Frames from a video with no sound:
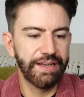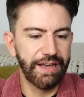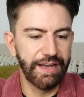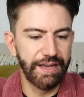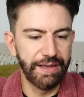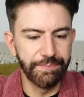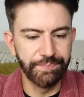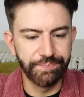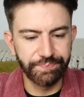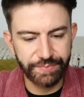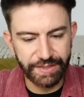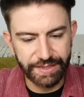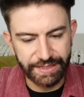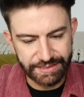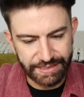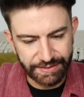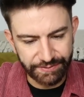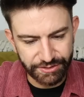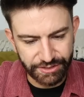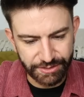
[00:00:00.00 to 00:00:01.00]

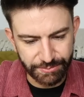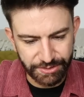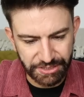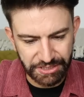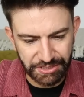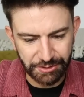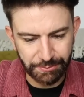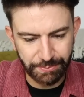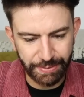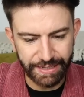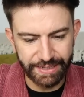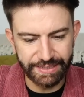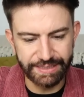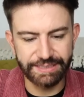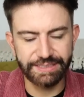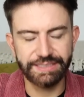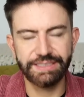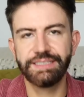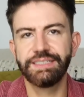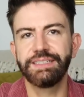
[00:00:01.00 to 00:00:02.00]
There's even some
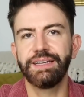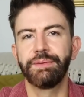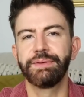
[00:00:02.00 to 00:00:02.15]
toothpaste.